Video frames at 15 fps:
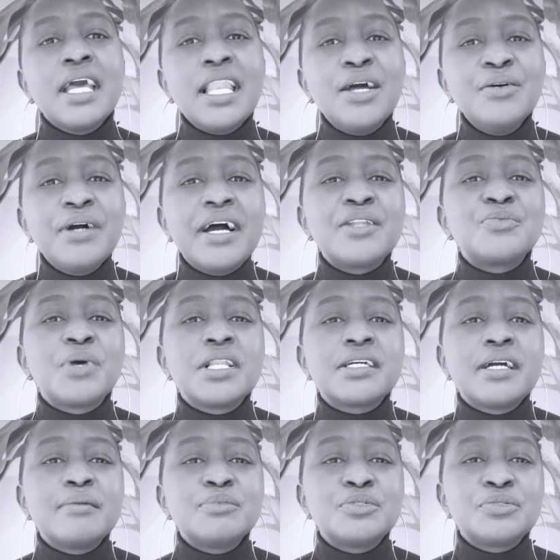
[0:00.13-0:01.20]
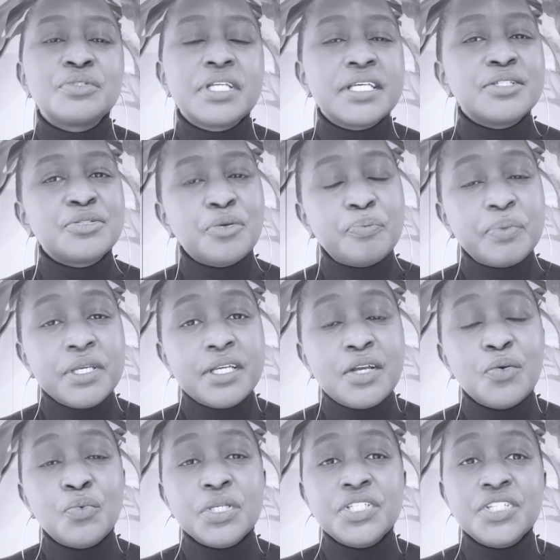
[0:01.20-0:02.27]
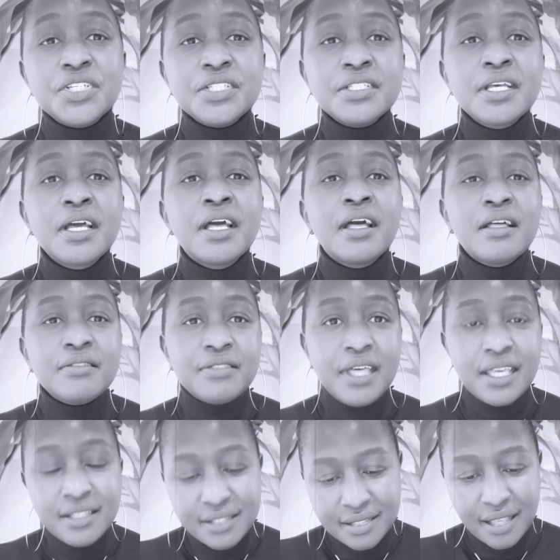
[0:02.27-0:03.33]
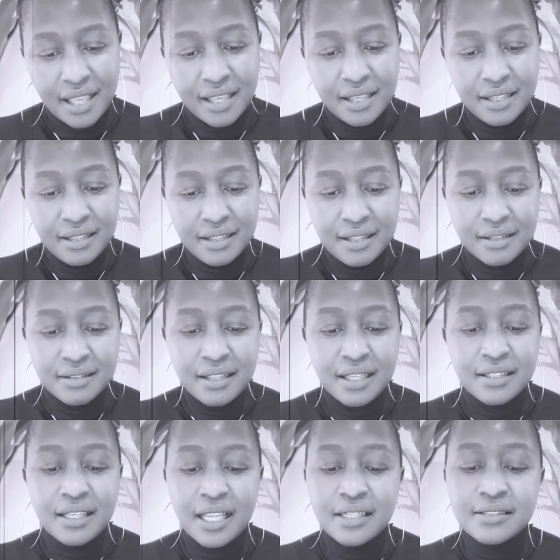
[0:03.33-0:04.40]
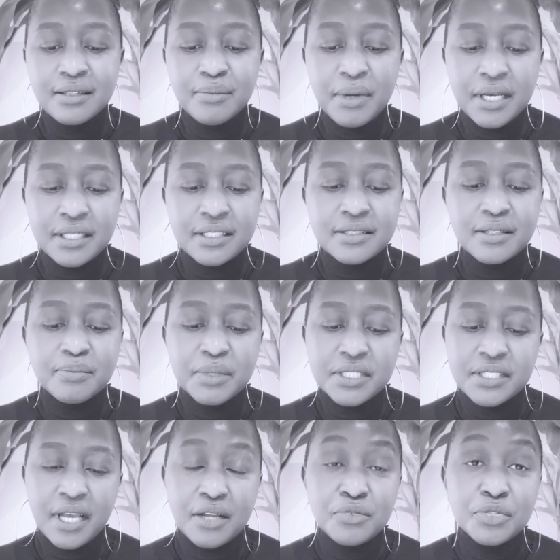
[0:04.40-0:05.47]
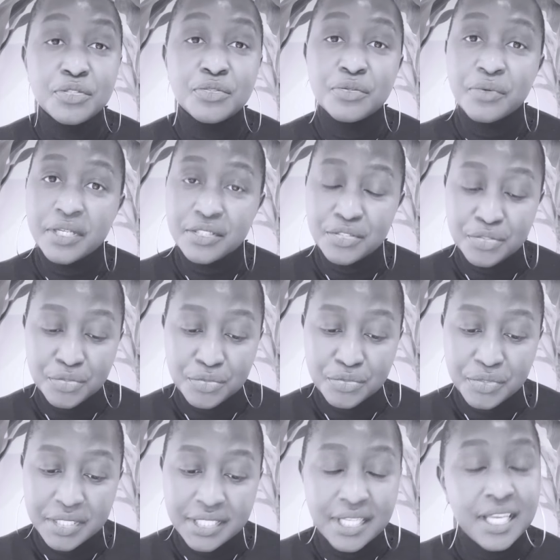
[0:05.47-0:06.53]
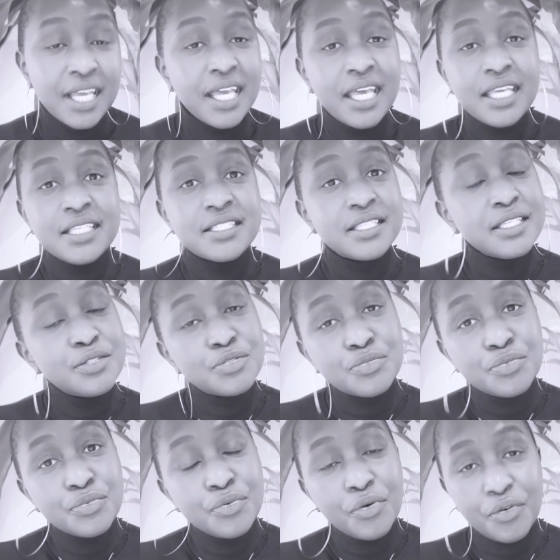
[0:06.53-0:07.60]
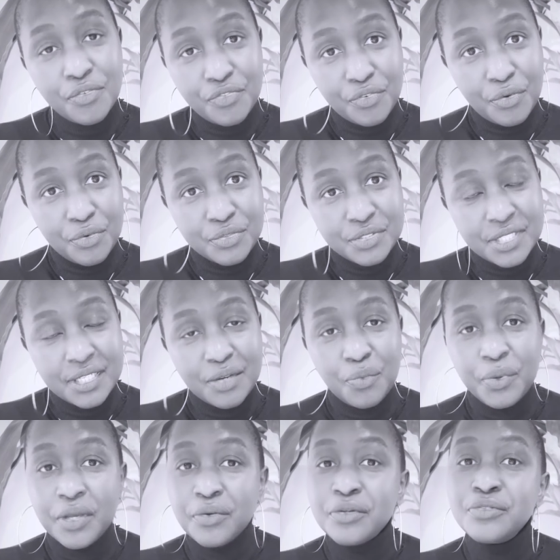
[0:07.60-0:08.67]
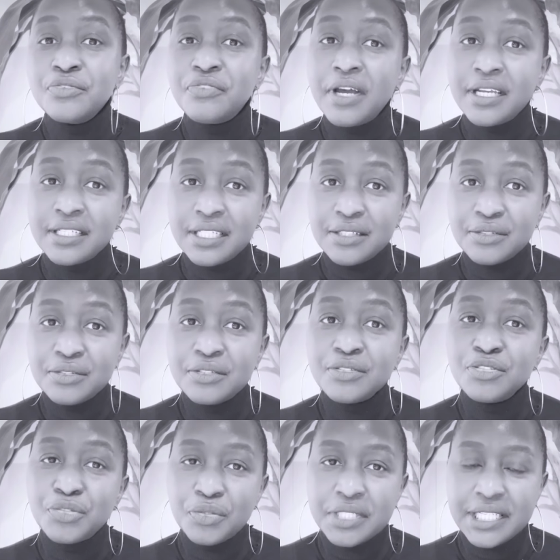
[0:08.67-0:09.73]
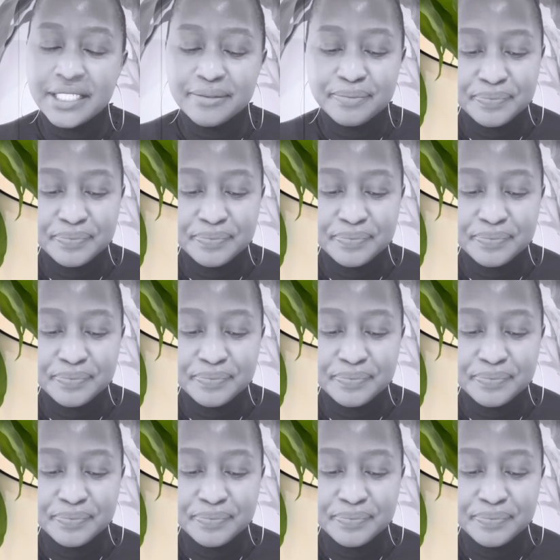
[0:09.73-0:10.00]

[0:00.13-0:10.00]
Hello and welcome to today's topic, which is, they say that Luxembourg is the best country to raise children. Is this true or false? We are going to find out shortly. We